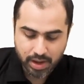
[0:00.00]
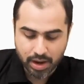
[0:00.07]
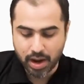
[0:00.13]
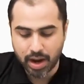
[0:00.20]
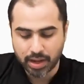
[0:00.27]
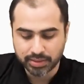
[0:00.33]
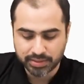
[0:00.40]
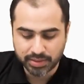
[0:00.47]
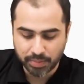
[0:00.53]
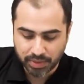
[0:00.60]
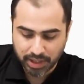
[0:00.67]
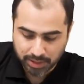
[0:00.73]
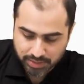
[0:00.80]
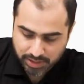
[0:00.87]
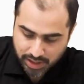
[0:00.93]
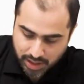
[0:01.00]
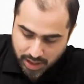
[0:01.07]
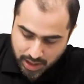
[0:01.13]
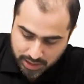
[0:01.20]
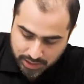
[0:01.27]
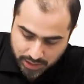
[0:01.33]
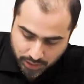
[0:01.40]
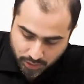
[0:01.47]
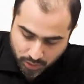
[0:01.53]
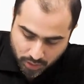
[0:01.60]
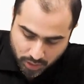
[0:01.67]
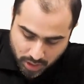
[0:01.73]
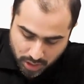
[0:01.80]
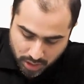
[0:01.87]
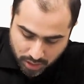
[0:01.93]
And sometimes they ask
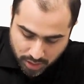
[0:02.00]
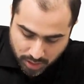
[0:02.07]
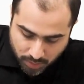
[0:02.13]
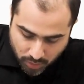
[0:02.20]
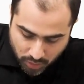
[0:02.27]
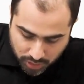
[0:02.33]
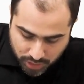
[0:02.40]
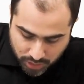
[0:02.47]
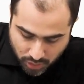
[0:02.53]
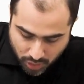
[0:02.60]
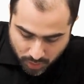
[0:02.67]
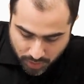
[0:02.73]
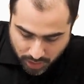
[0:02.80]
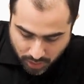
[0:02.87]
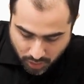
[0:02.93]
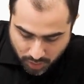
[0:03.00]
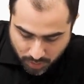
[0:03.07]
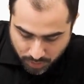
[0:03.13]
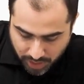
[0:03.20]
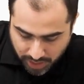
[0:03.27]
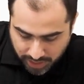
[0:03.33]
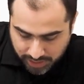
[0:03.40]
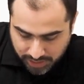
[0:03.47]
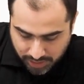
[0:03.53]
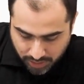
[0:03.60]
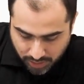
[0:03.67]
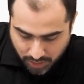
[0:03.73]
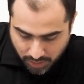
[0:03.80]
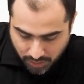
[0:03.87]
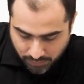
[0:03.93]
you the most common
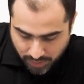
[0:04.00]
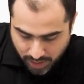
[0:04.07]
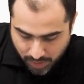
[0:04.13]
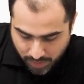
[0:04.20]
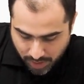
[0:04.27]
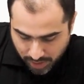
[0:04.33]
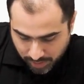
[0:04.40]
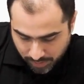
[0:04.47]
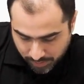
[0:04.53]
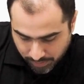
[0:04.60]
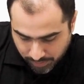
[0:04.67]
complication of MRM.